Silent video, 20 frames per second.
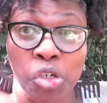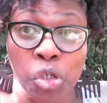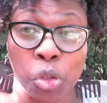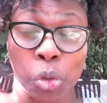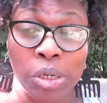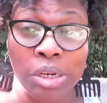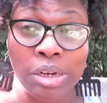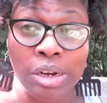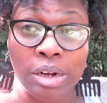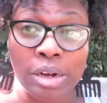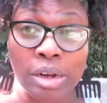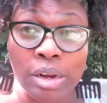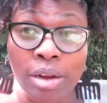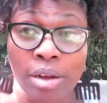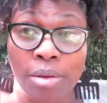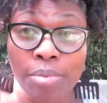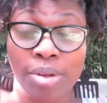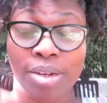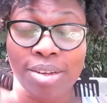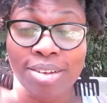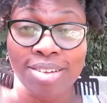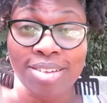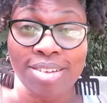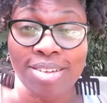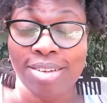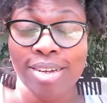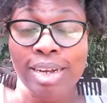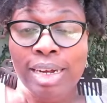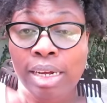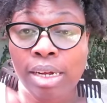the Joy Luck Club
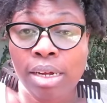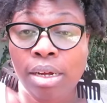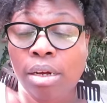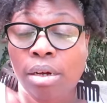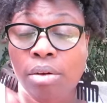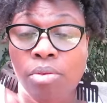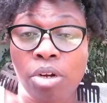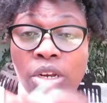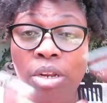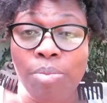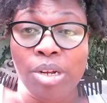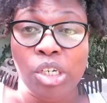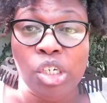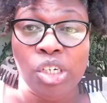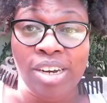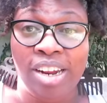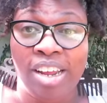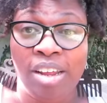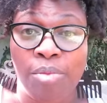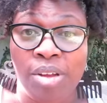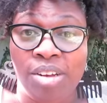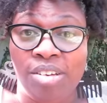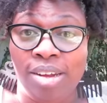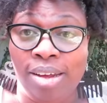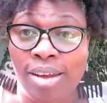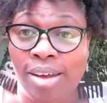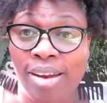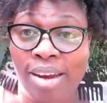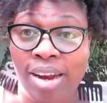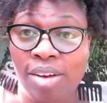because when you mention Amy
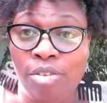Tan,